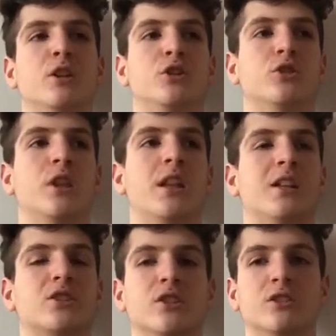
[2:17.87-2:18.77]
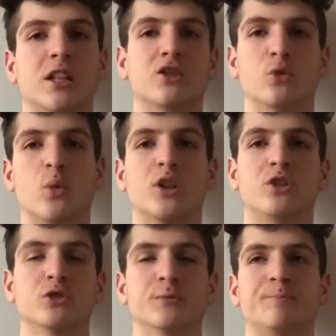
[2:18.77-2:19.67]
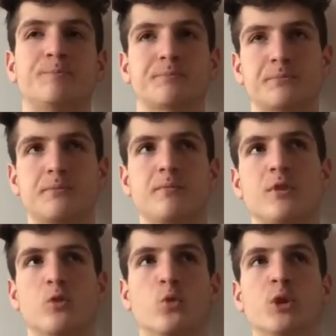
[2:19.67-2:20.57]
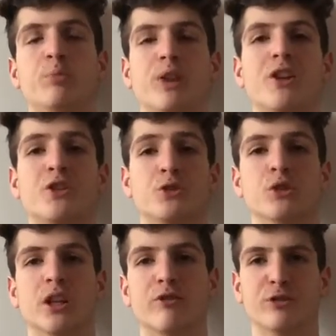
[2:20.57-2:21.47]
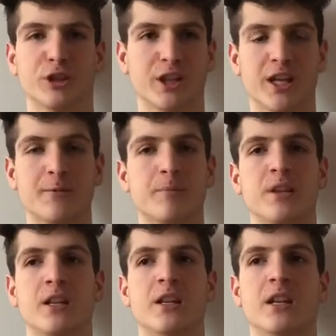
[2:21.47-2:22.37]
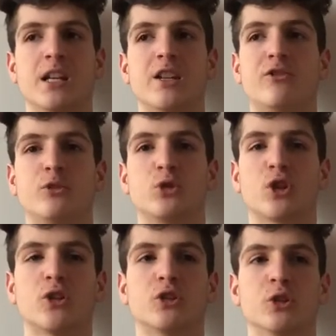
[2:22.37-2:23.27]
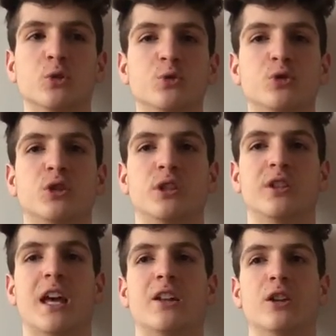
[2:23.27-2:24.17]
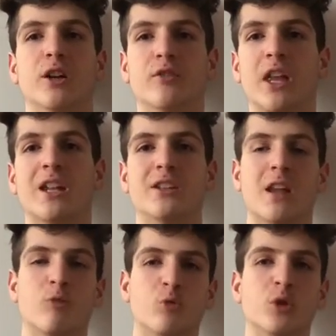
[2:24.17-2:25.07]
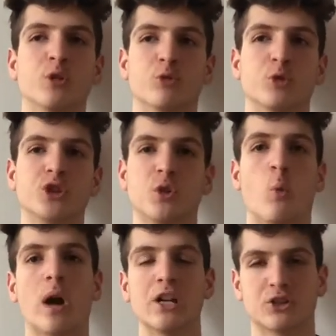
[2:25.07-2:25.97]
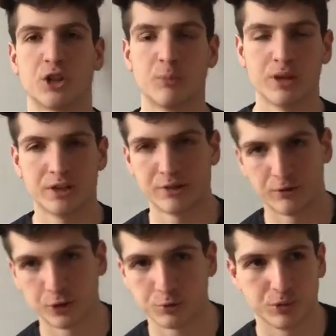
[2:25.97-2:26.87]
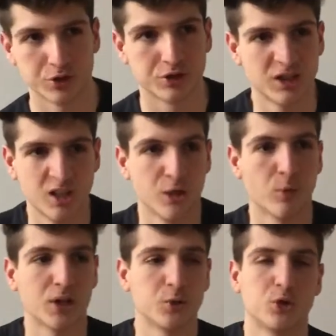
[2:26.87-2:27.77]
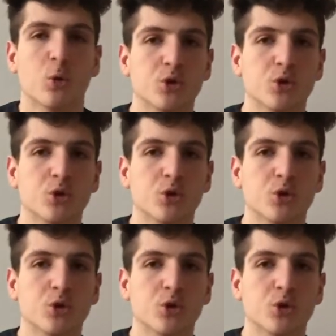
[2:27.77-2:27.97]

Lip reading: So that's a way to replenish your love for the game. If you start to lose that love, that real reason why you started playing in the first place, right? So it's